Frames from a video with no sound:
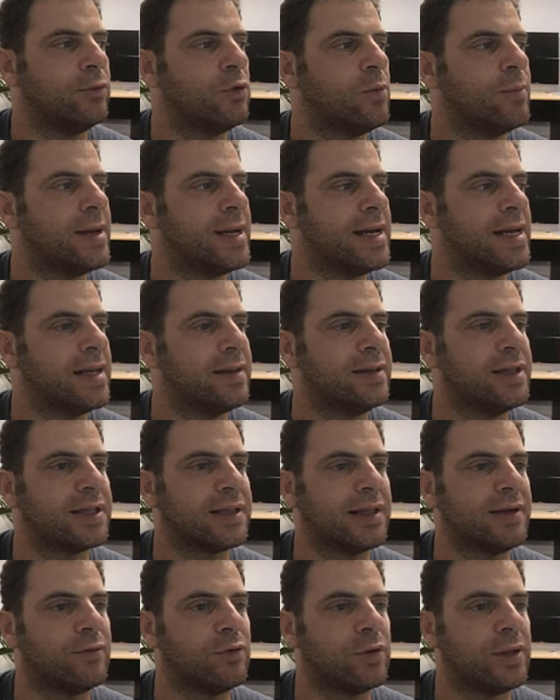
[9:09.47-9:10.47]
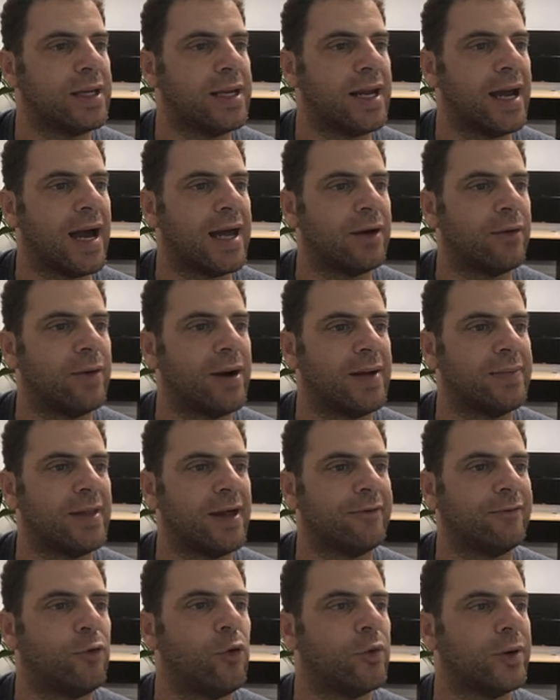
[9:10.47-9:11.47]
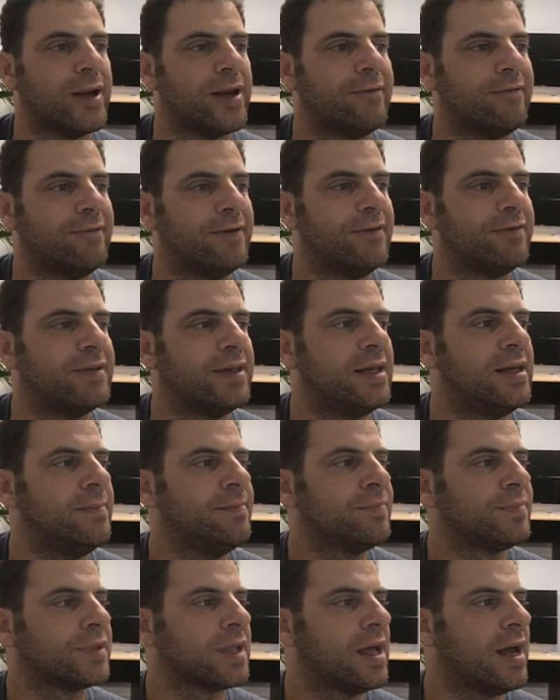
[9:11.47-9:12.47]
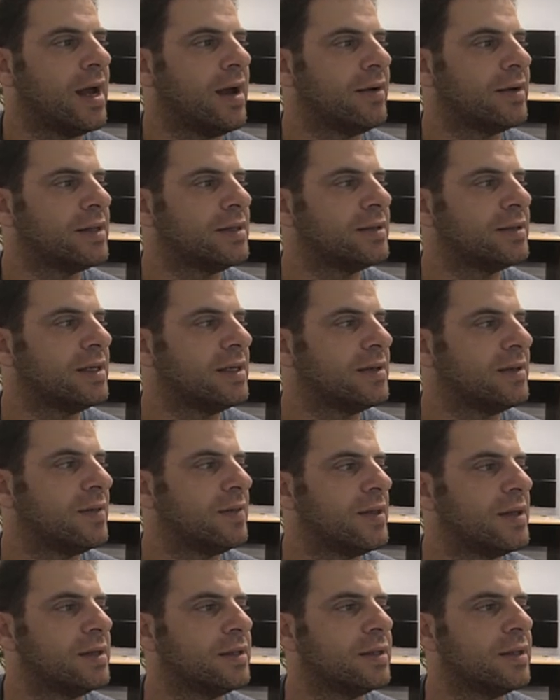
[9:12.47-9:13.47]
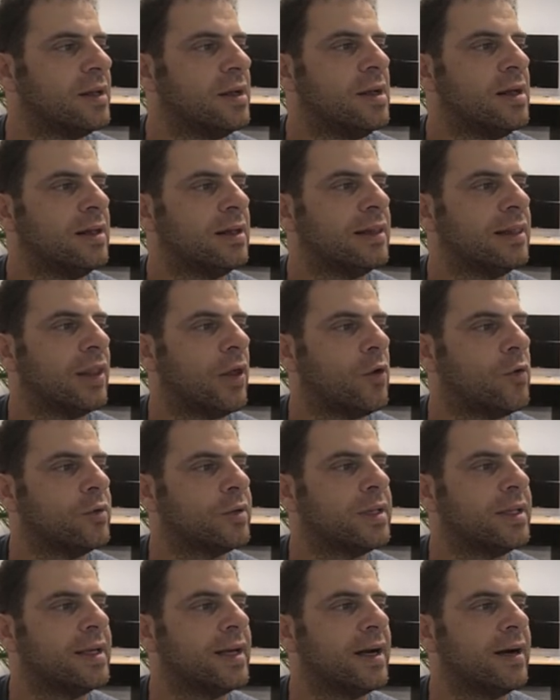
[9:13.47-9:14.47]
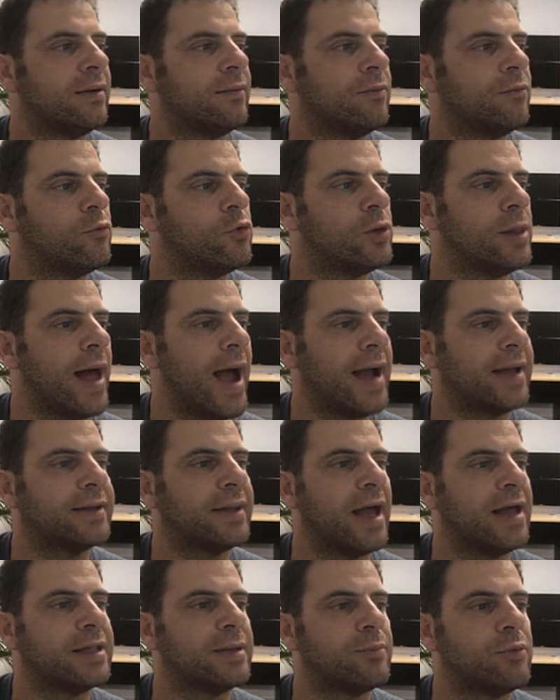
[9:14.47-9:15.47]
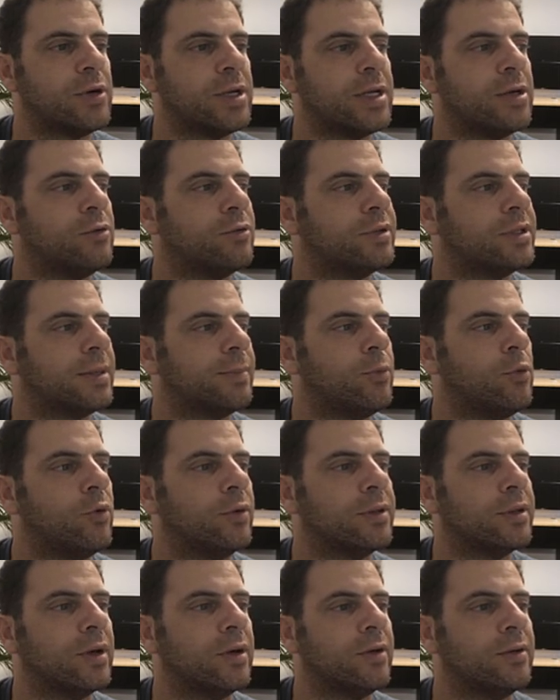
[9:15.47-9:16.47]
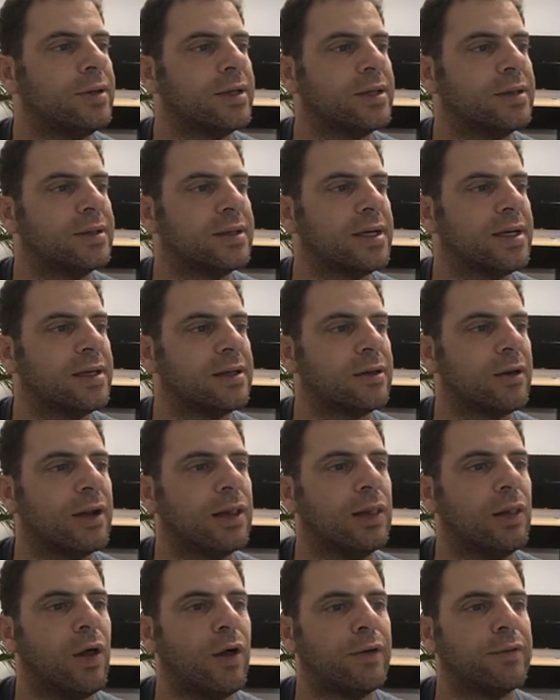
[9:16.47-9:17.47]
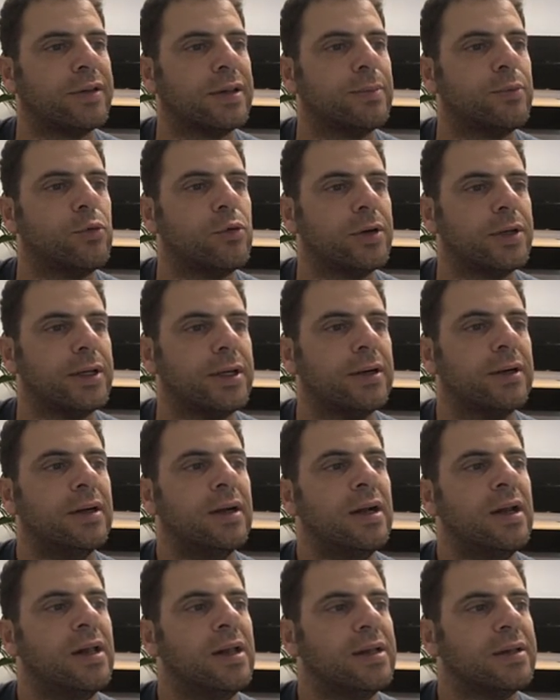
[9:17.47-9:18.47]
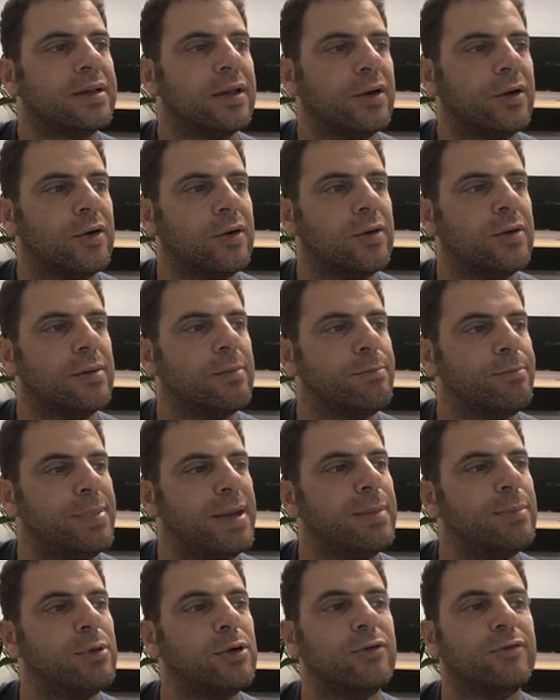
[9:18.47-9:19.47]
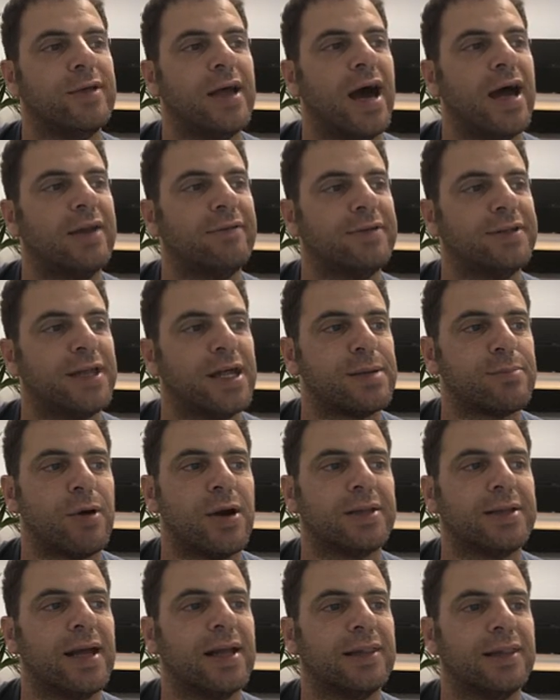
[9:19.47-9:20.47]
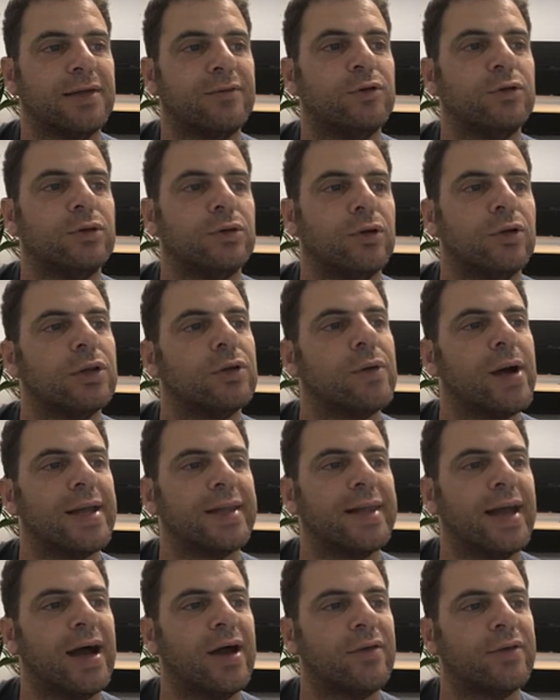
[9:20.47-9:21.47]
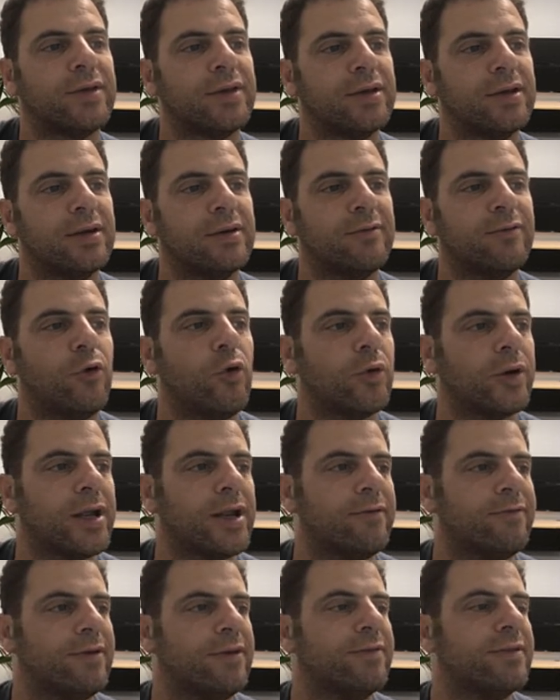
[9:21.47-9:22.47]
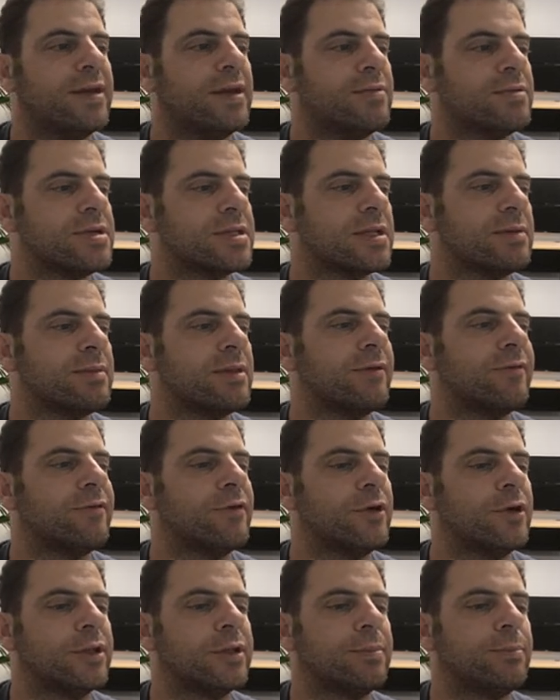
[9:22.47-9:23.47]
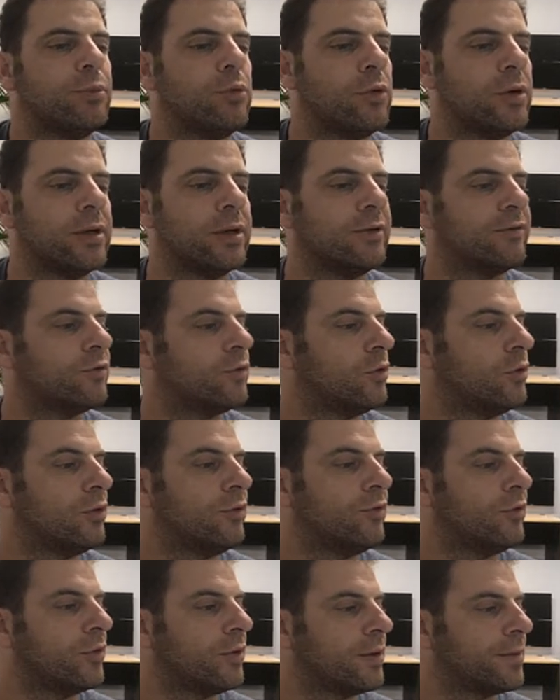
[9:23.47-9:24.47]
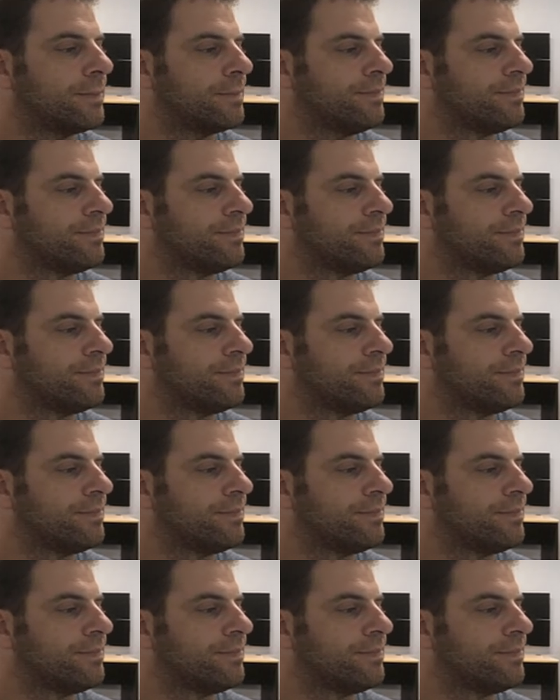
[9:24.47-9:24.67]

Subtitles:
will be this level here at around that 1450. I can see that these lows here will act as a pretty good support zone. You can see it's got a lot of support here. So big move down if it does break that level all the way down to 1450, which is going to be the first point of call for it.